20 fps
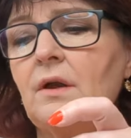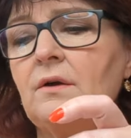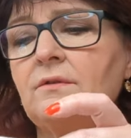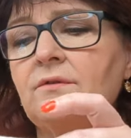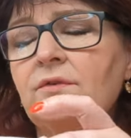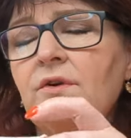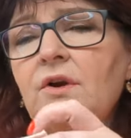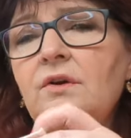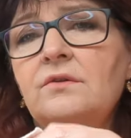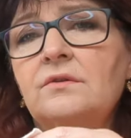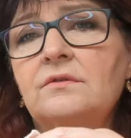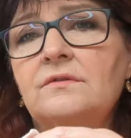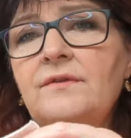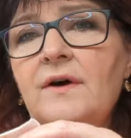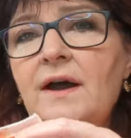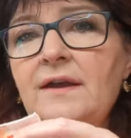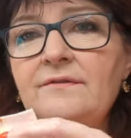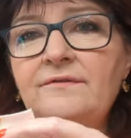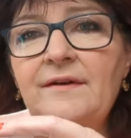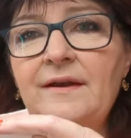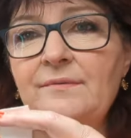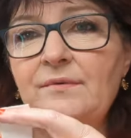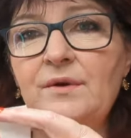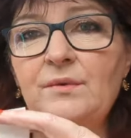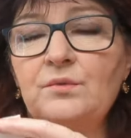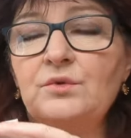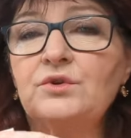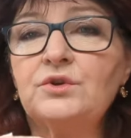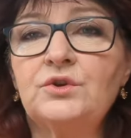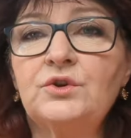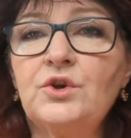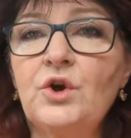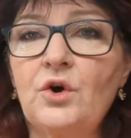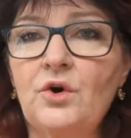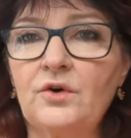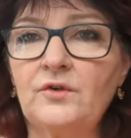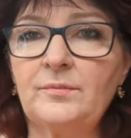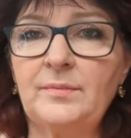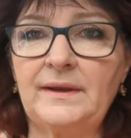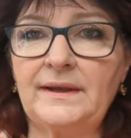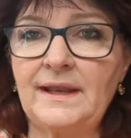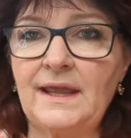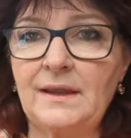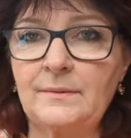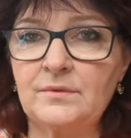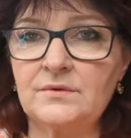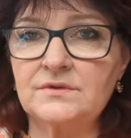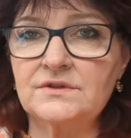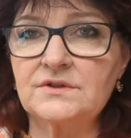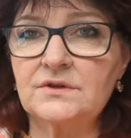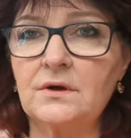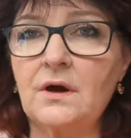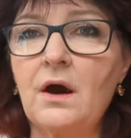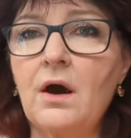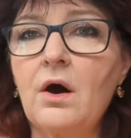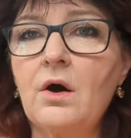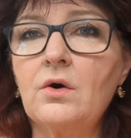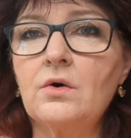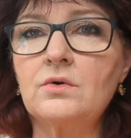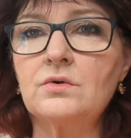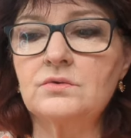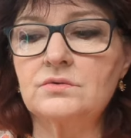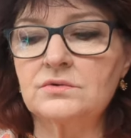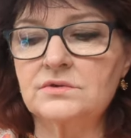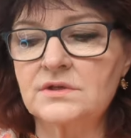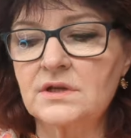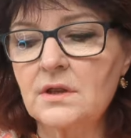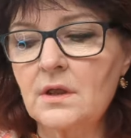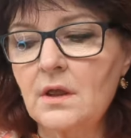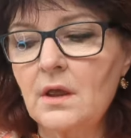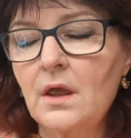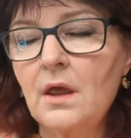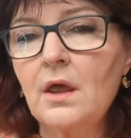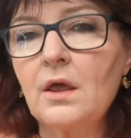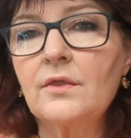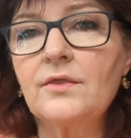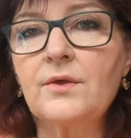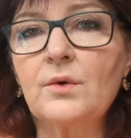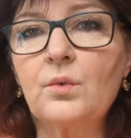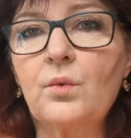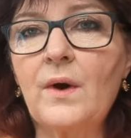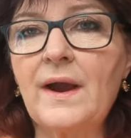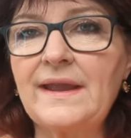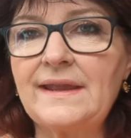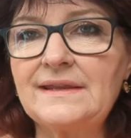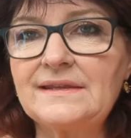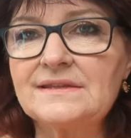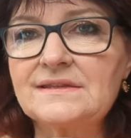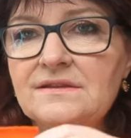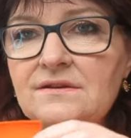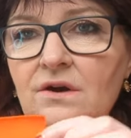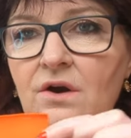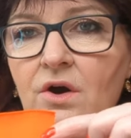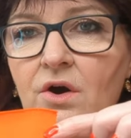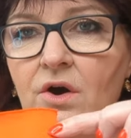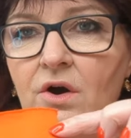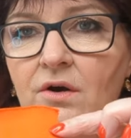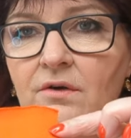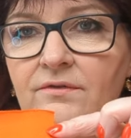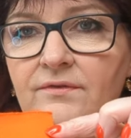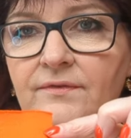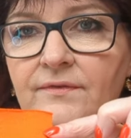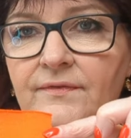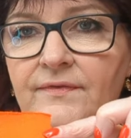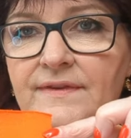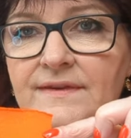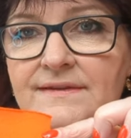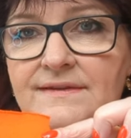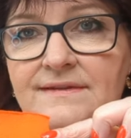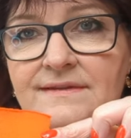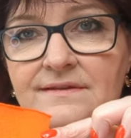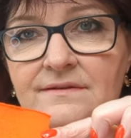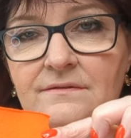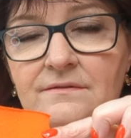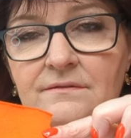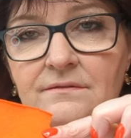floral vine fabric would not have been able to hold the weight of this,